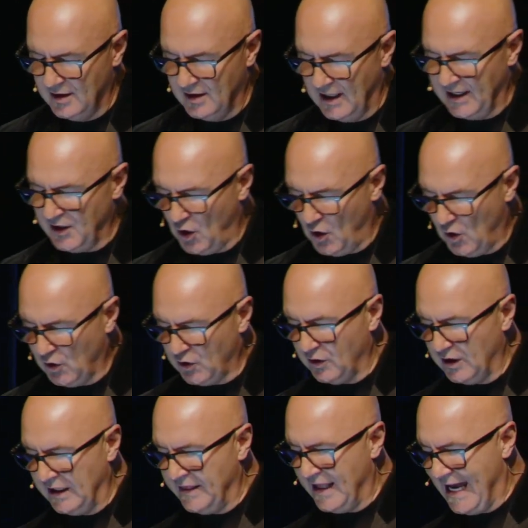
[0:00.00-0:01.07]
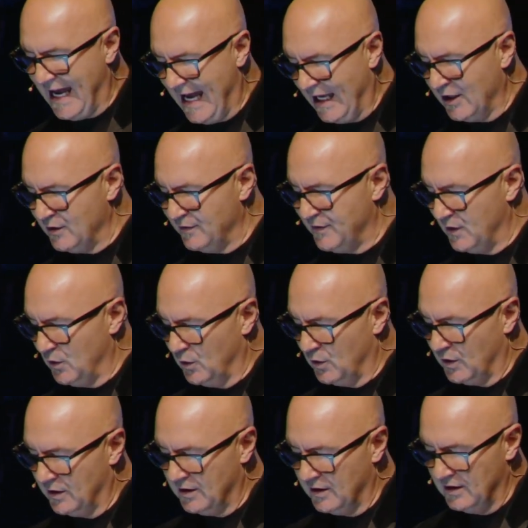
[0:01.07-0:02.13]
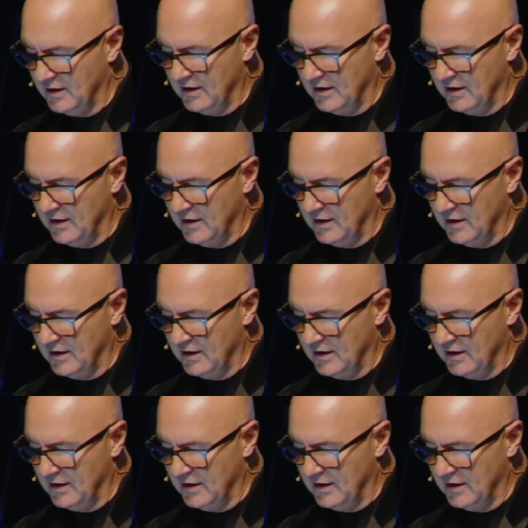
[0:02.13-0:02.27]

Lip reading: and honor in the hand of the Lord,